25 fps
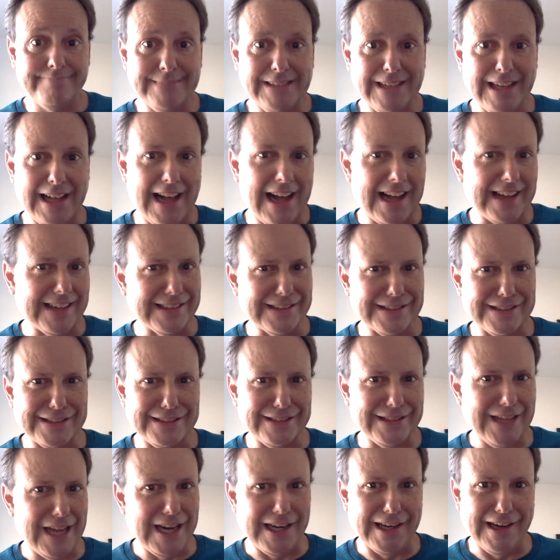I
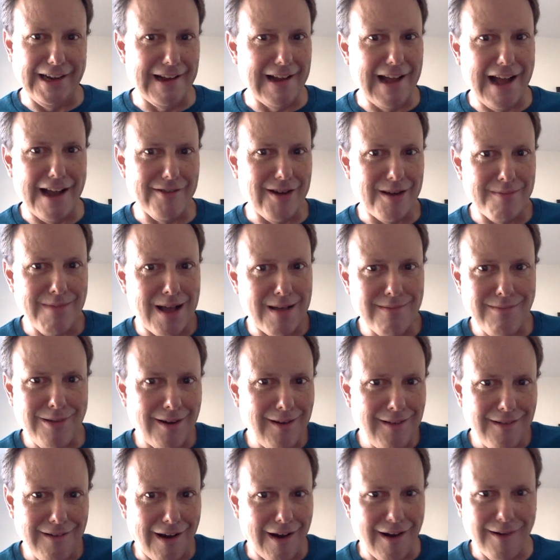distinctly I remember
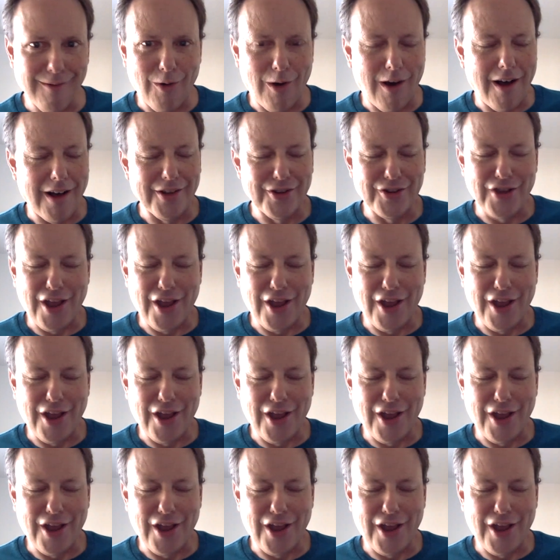it was